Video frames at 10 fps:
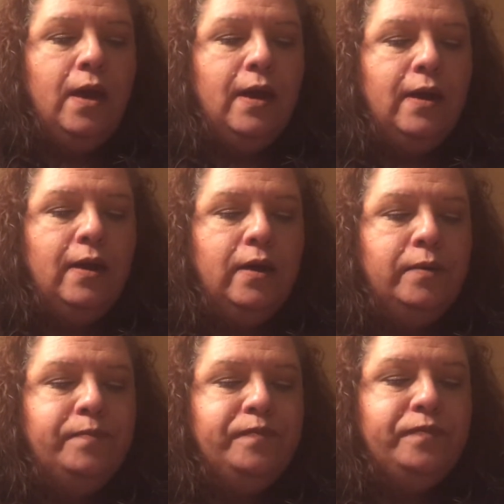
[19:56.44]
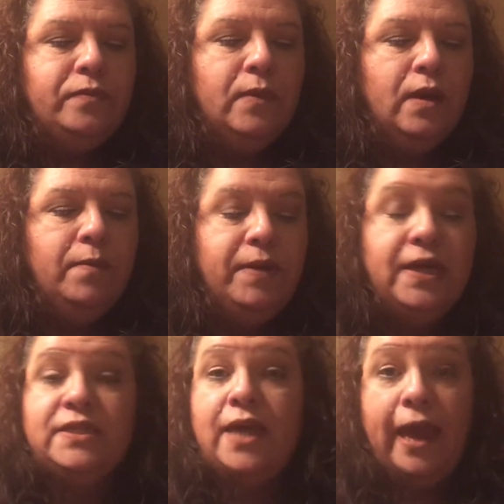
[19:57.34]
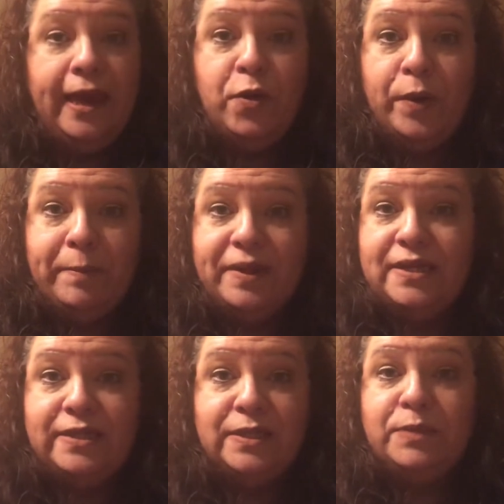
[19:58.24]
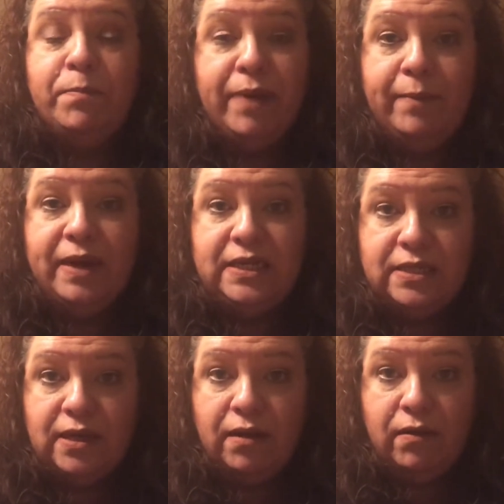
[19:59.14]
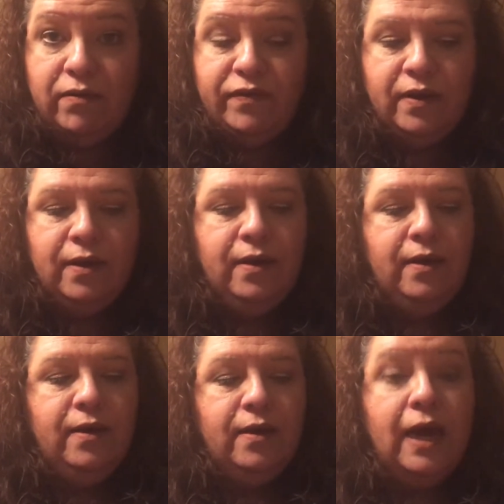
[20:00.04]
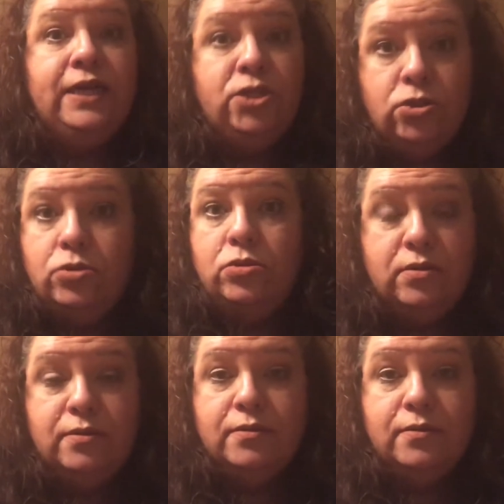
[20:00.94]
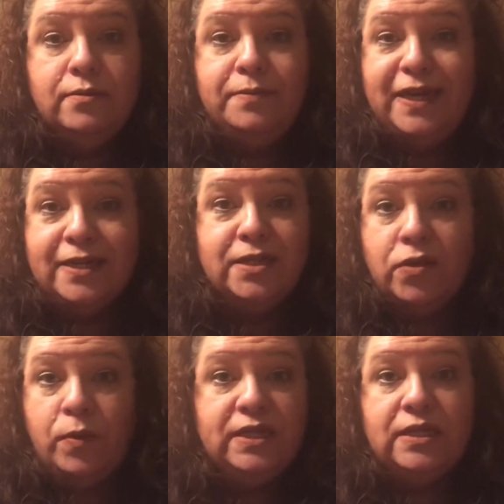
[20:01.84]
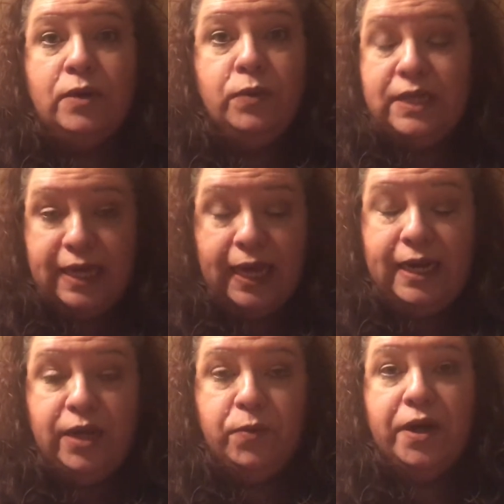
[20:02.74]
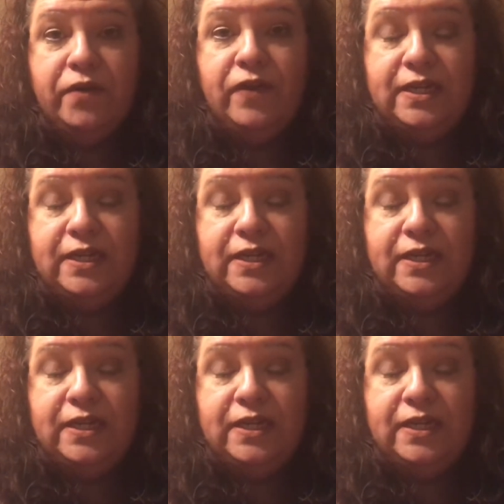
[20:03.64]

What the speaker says: because I hate going places by myself. I do, because otherwise I wouldn't get anywhere if I